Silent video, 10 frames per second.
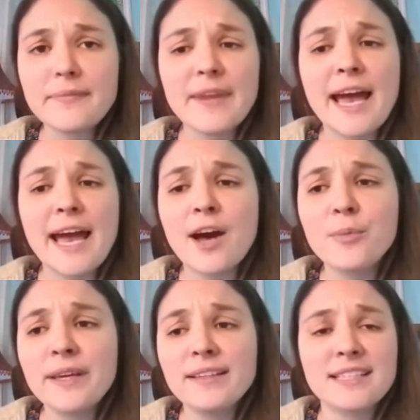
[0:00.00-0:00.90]

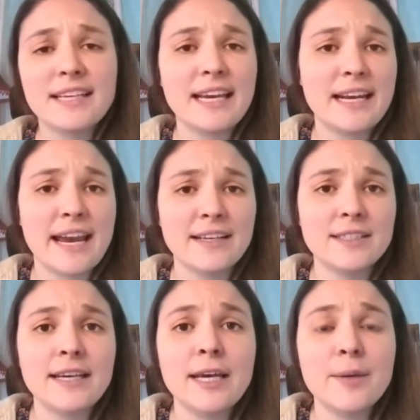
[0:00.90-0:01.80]
helping to
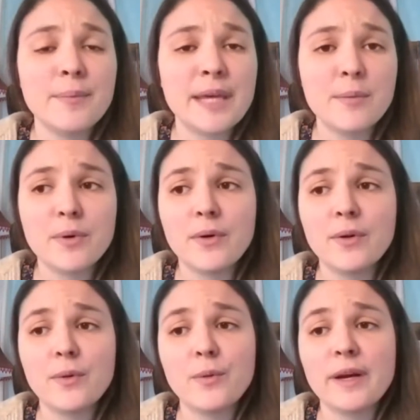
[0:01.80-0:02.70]
connect
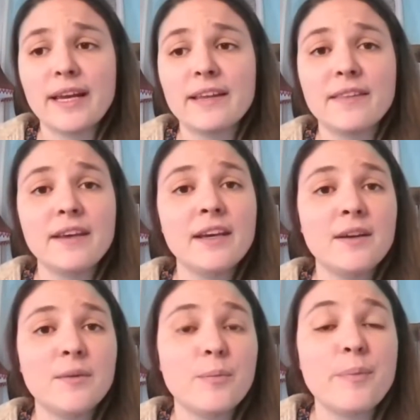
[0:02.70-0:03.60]
people with
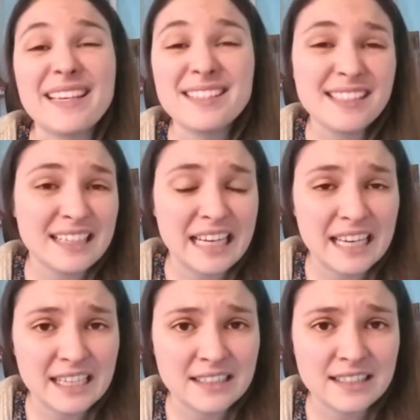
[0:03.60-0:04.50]
basic
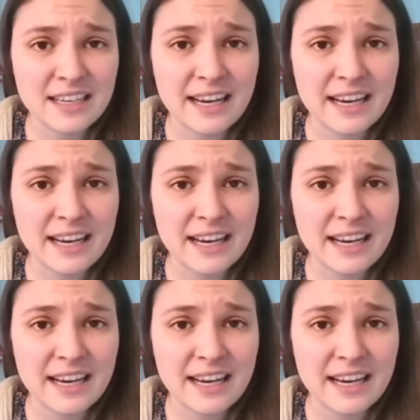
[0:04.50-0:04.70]
needs.